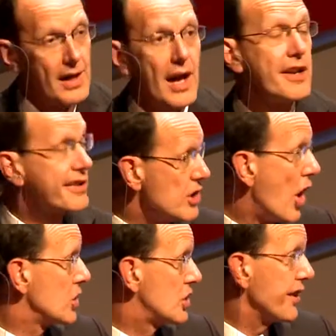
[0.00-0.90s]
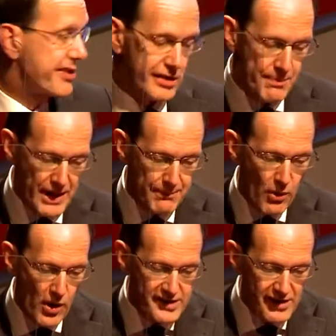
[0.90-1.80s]
And it's not just the big
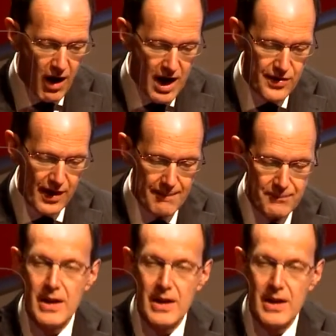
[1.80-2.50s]
boys either.